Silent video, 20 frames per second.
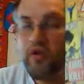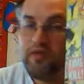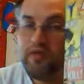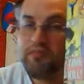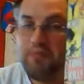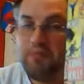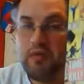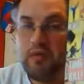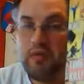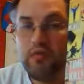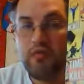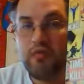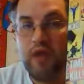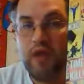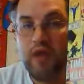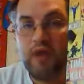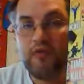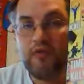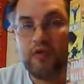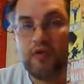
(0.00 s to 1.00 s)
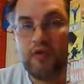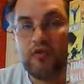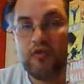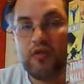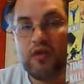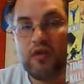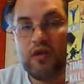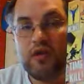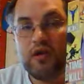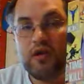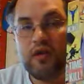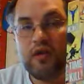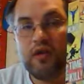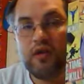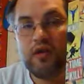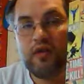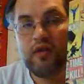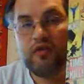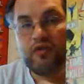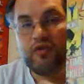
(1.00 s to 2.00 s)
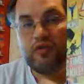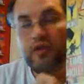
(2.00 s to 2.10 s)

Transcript: it's average. It's average.